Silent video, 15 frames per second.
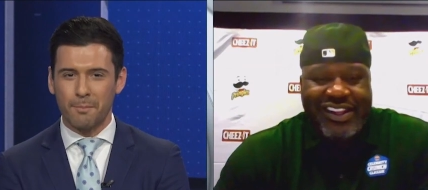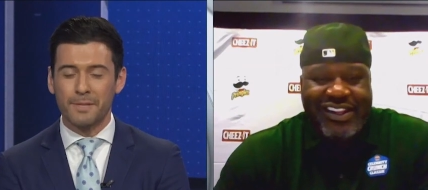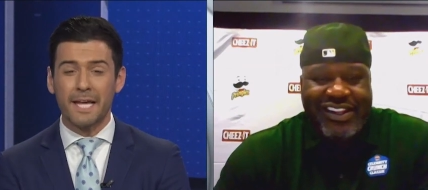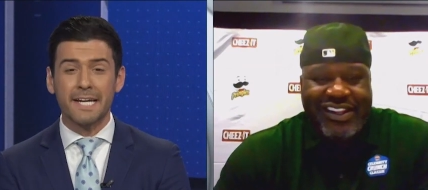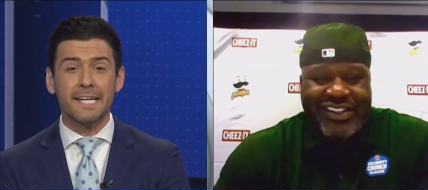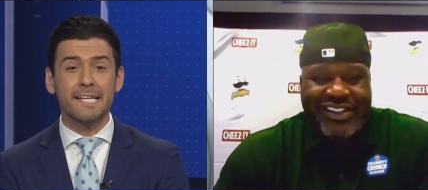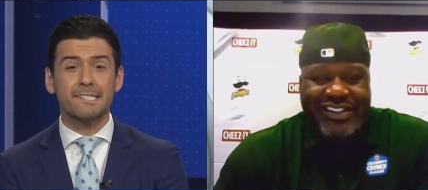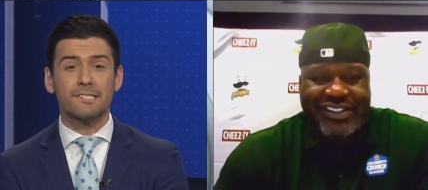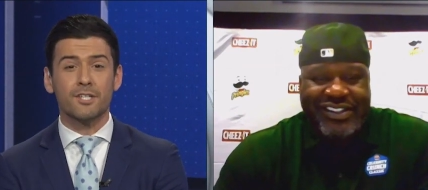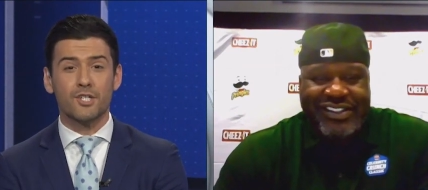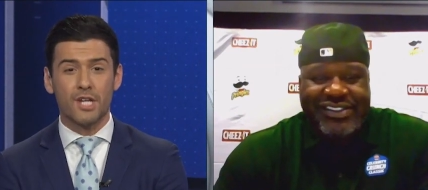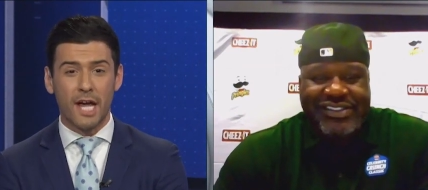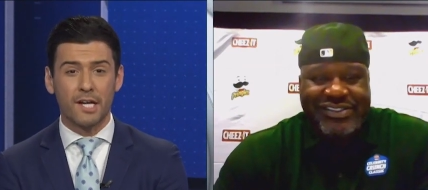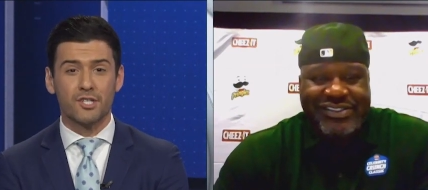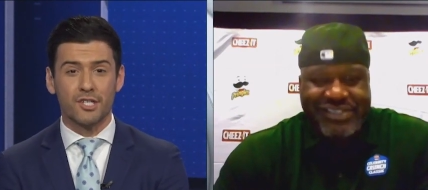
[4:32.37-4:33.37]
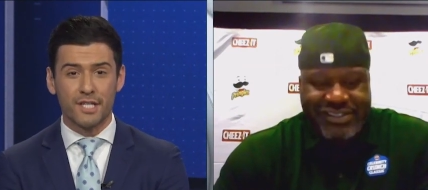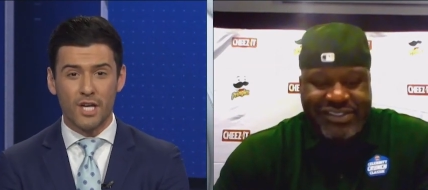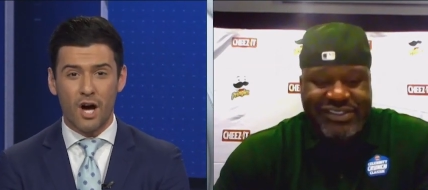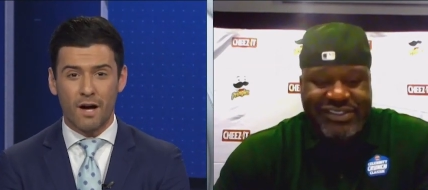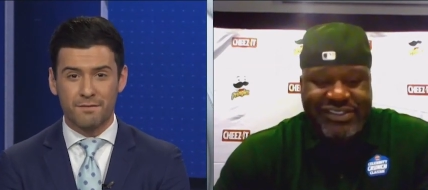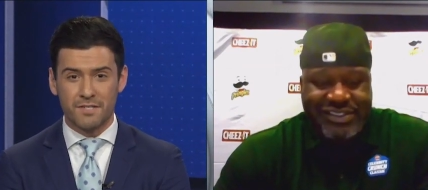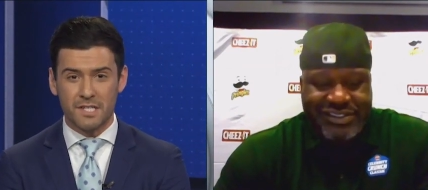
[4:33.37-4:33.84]
Speaker 1: Plenty needs to change in the
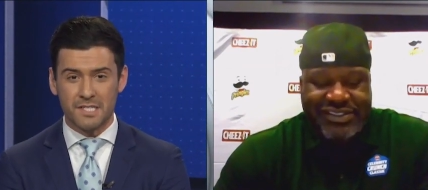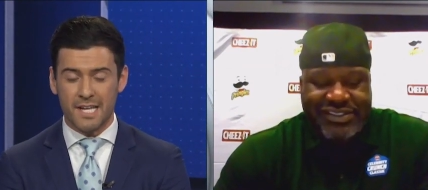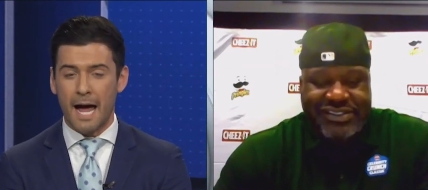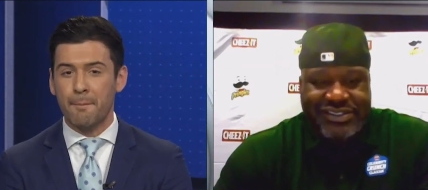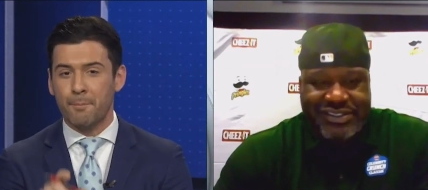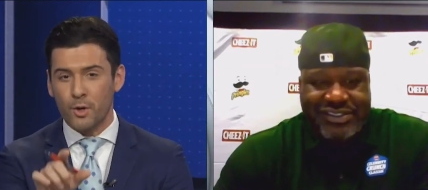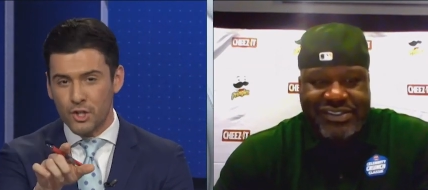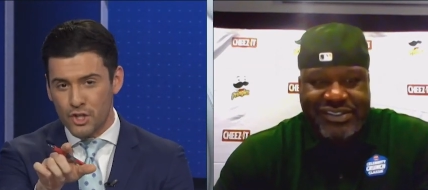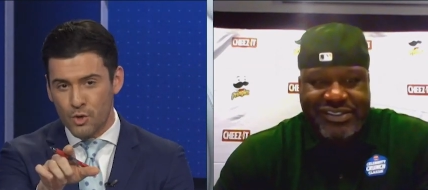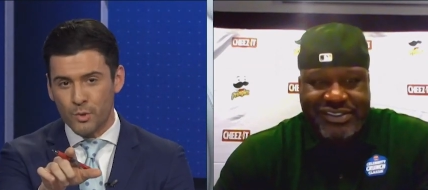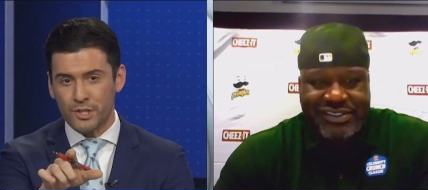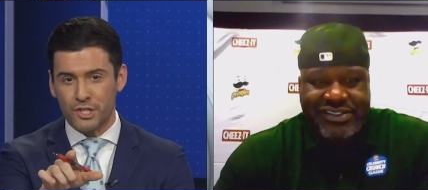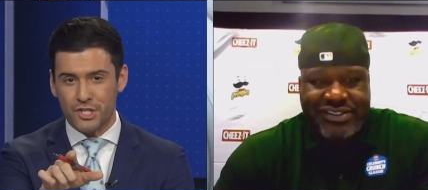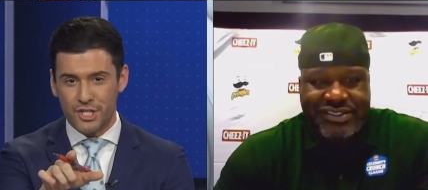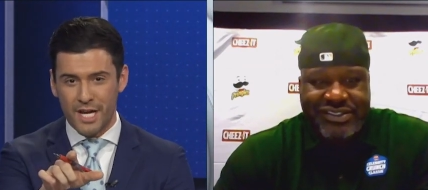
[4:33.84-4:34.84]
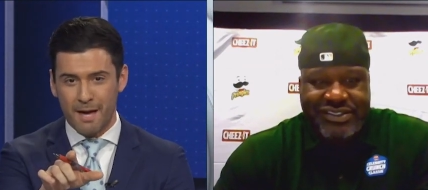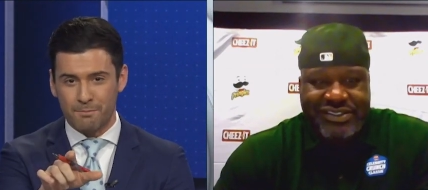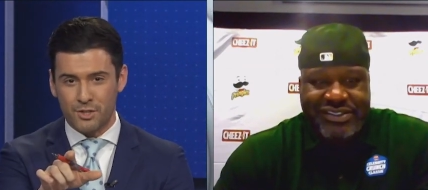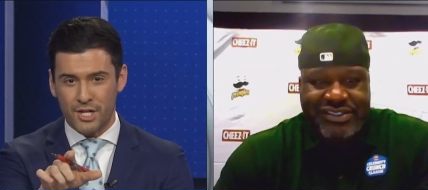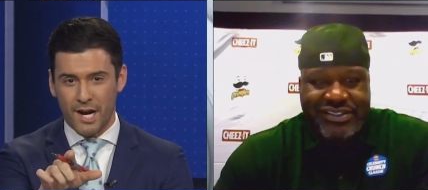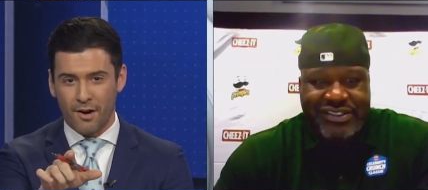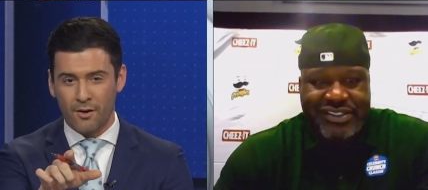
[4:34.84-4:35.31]
offseason. I'm putting you in the G M
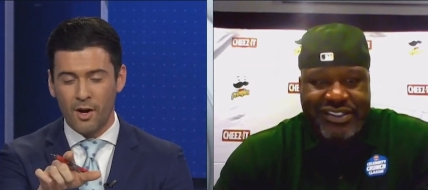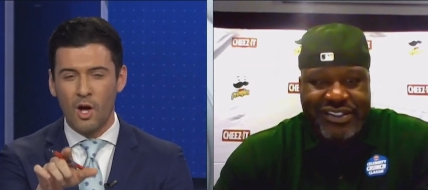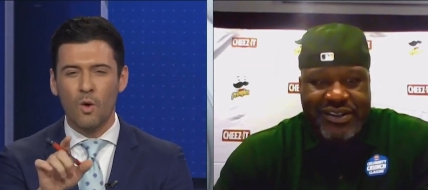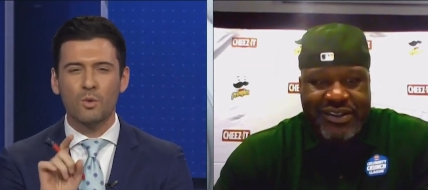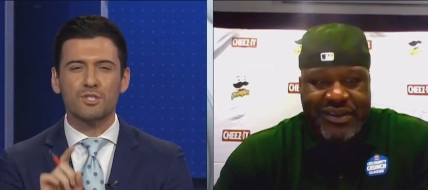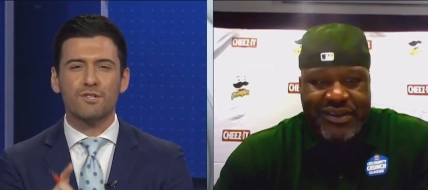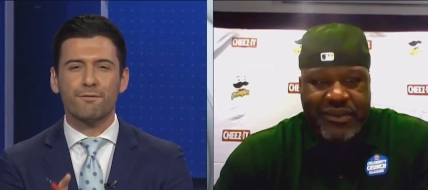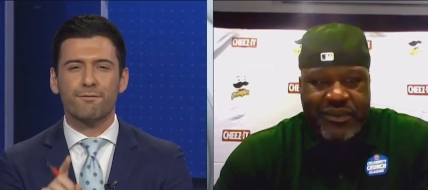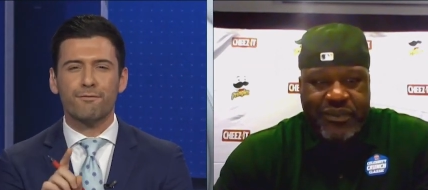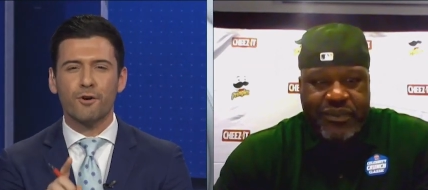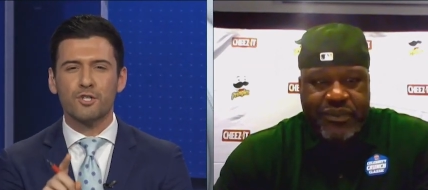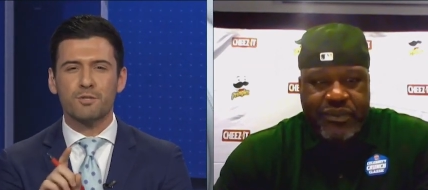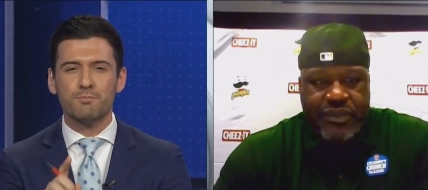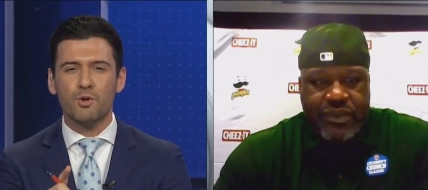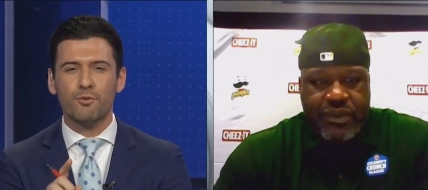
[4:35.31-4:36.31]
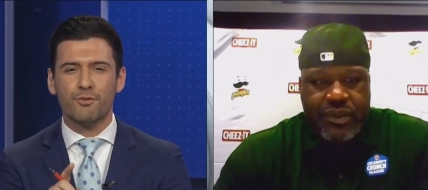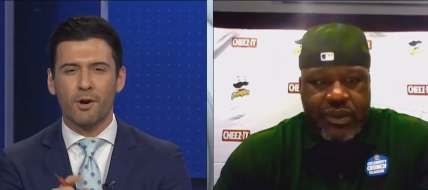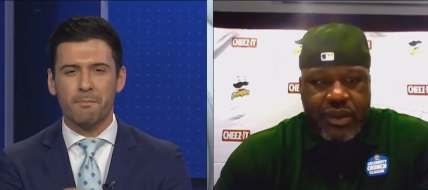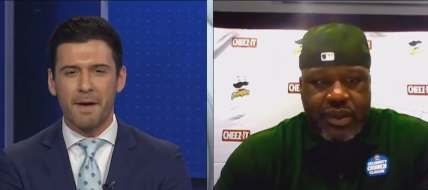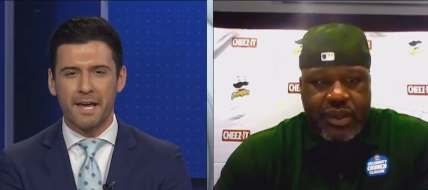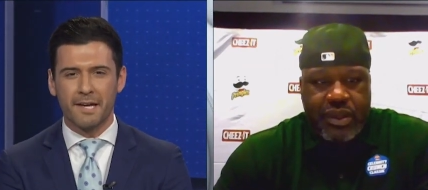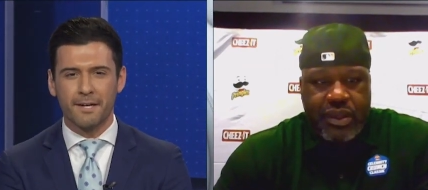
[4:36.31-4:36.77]
chair. What's the first move you're
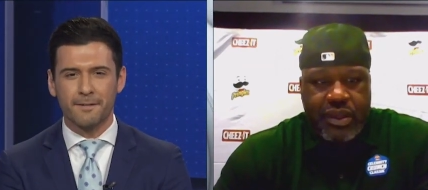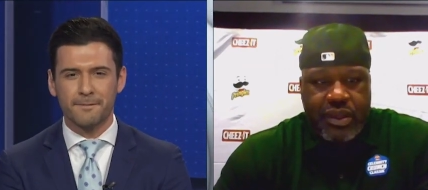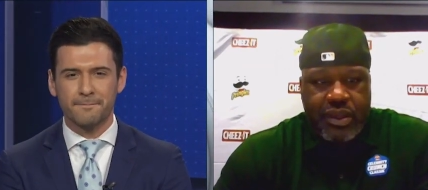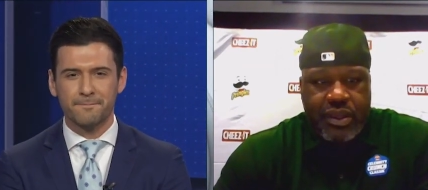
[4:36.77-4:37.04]
making?